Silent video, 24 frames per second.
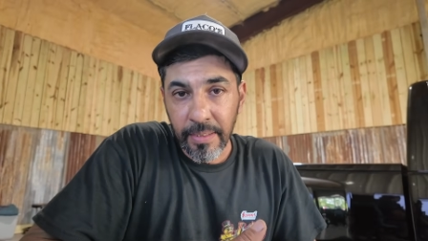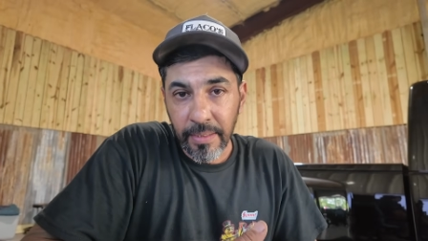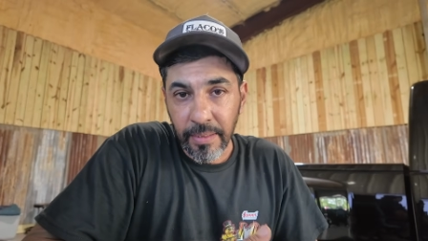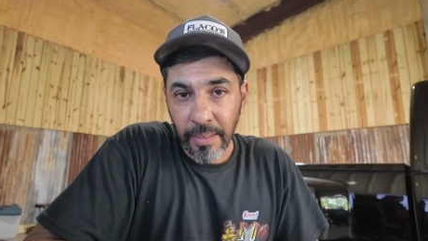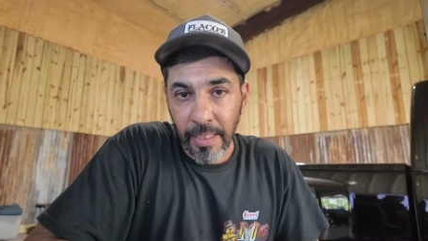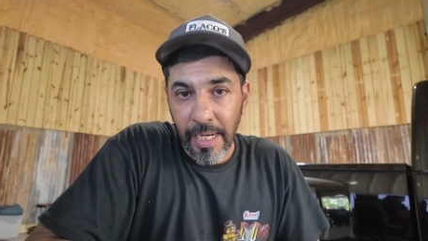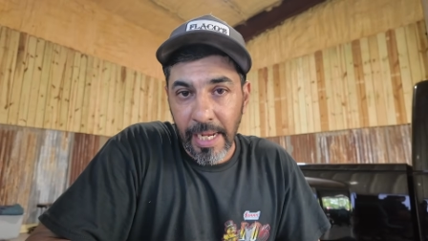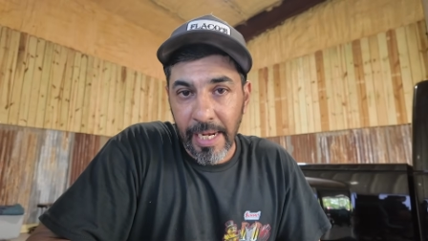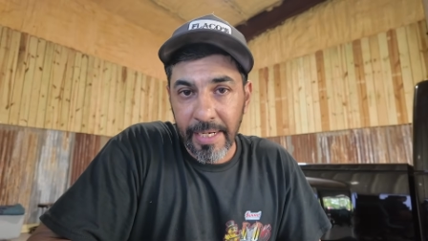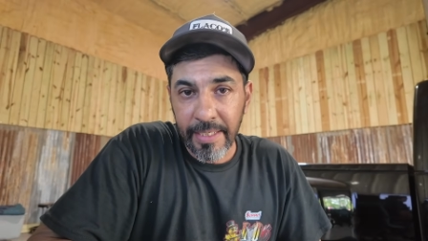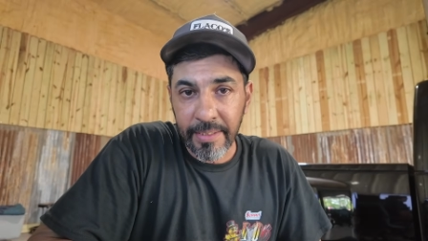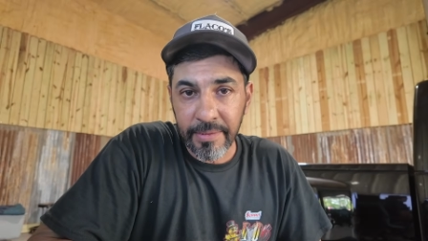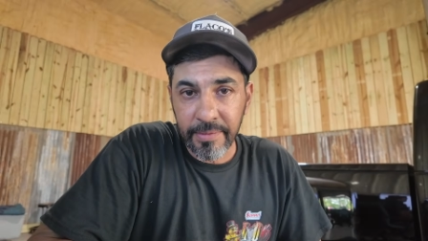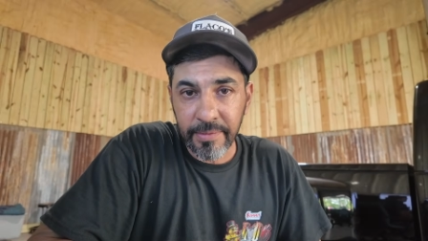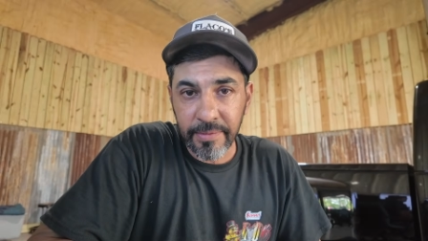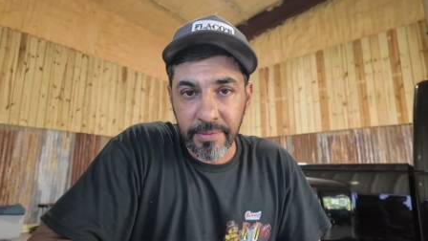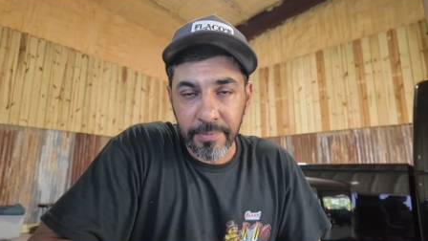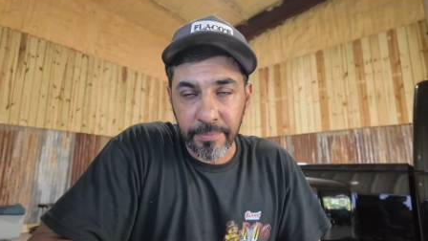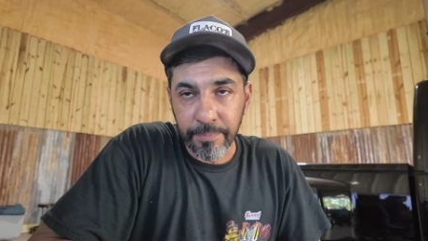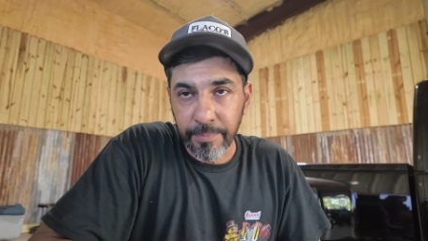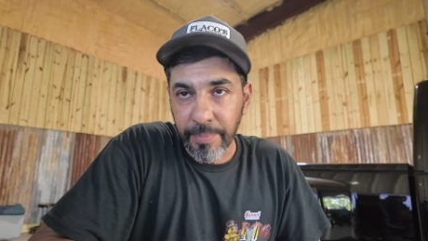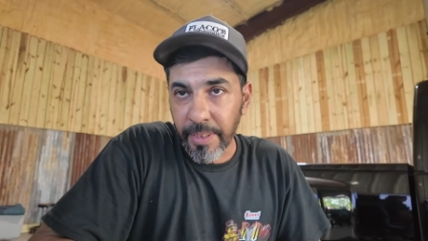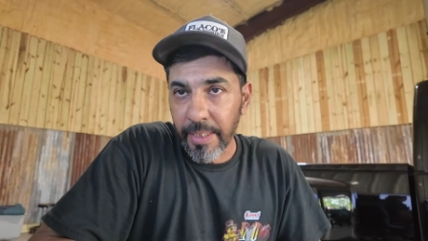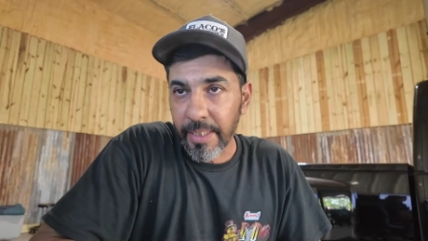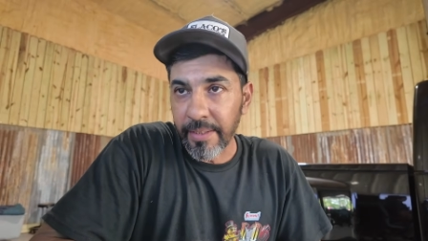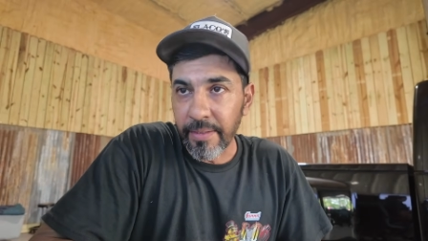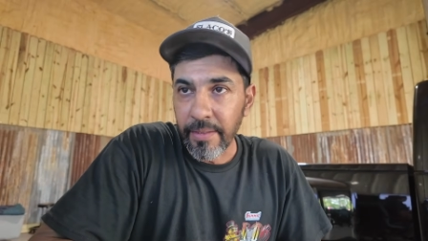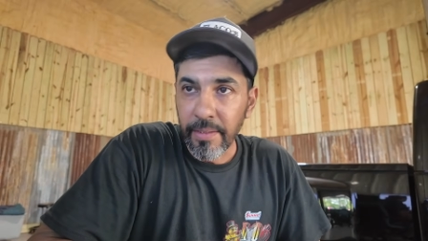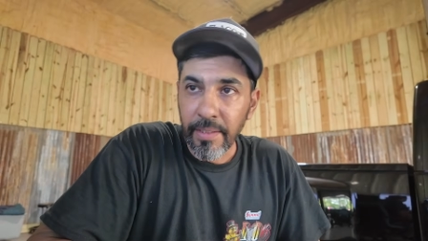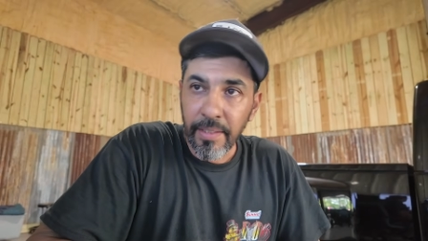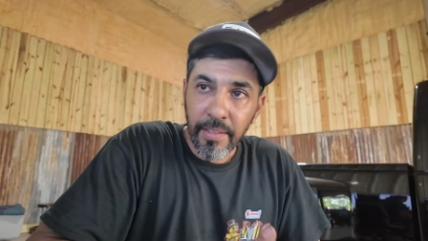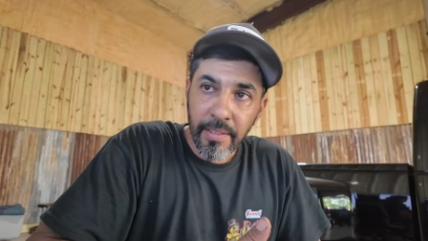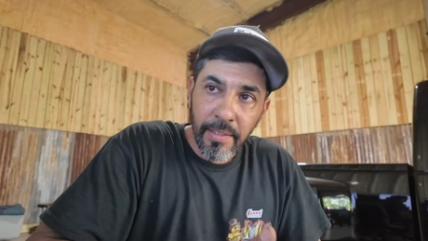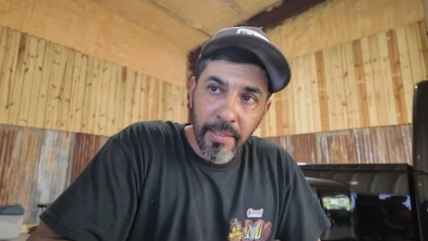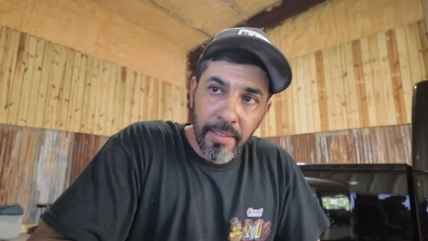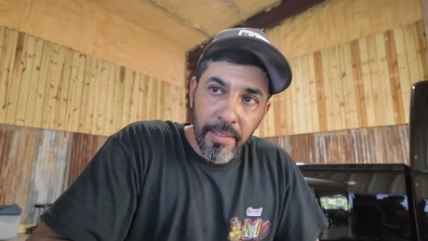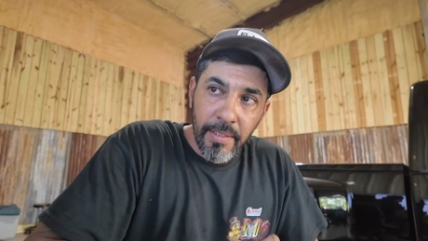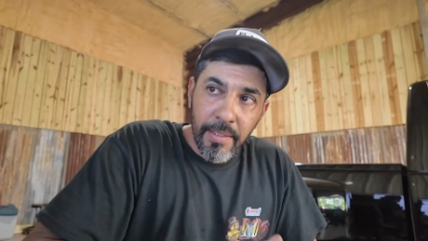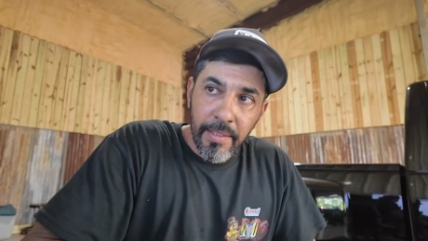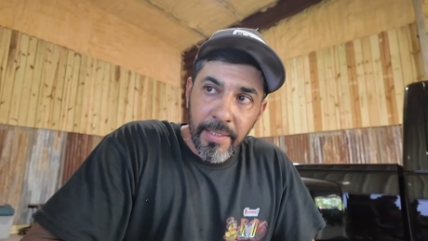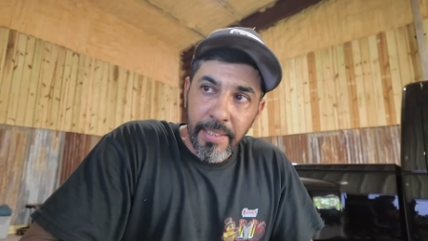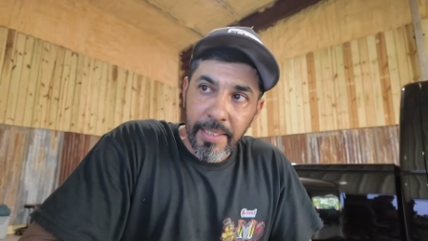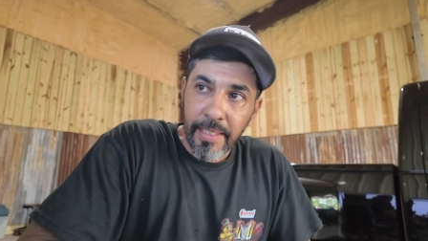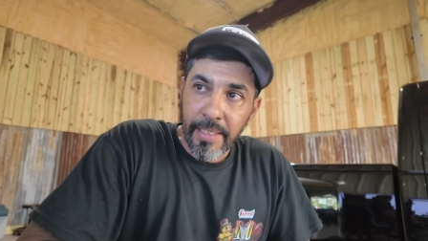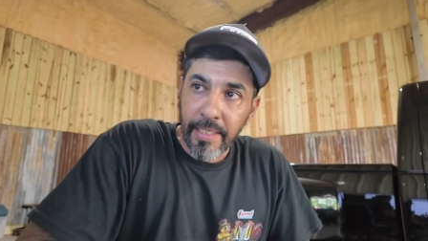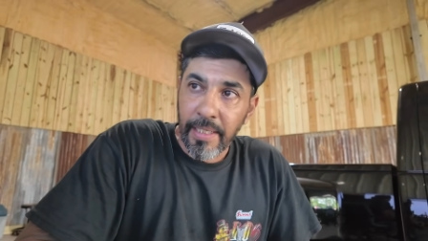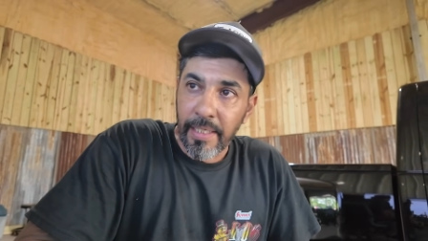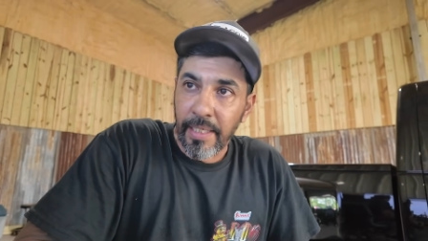likes, but
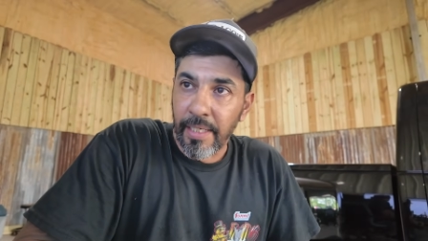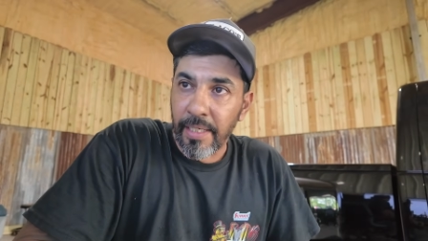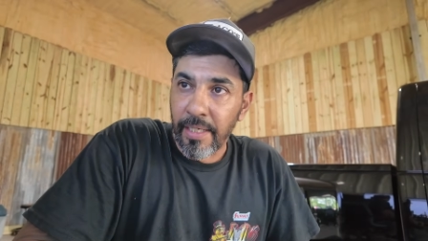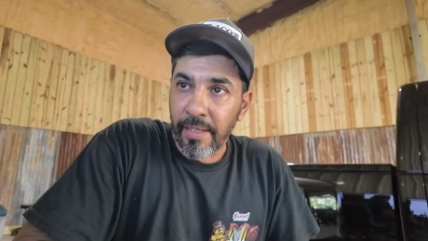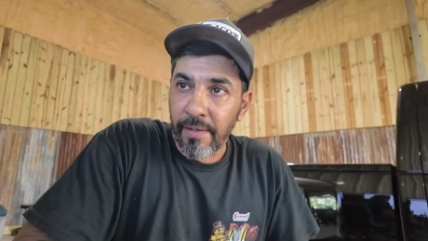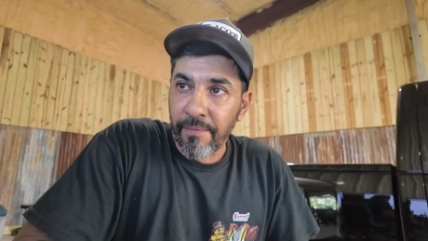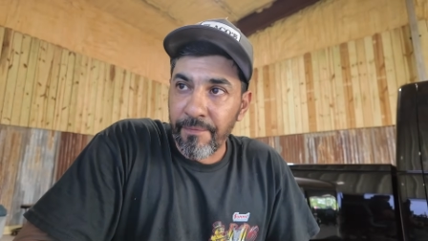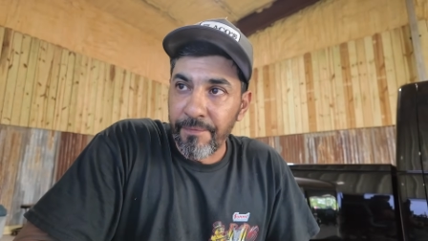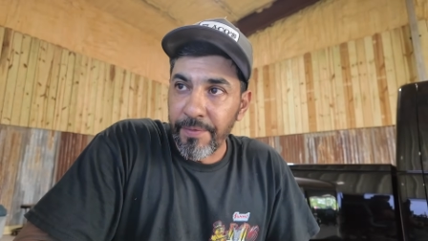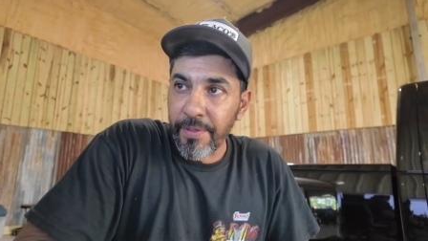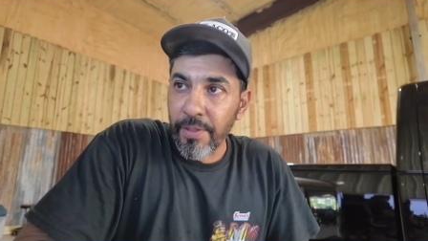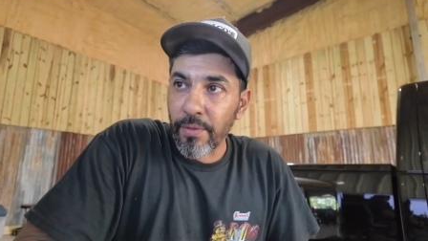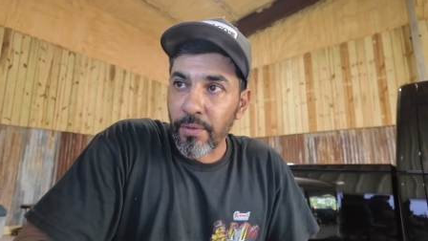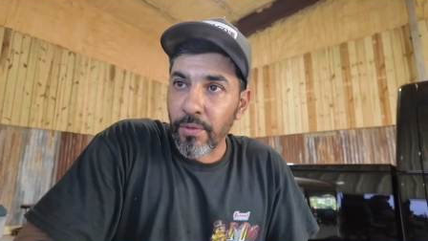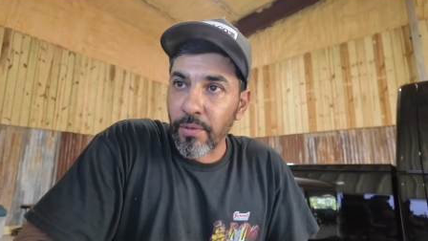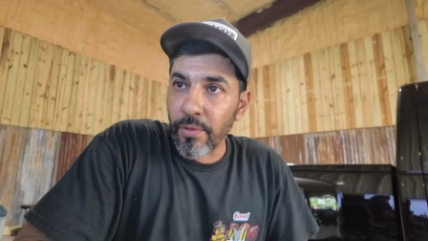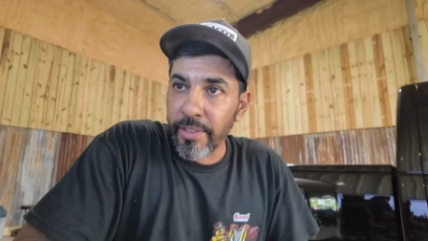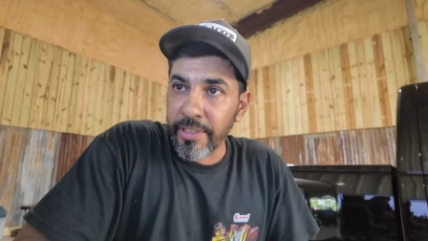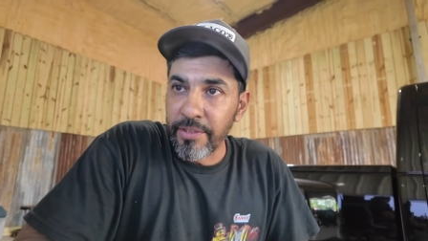fuel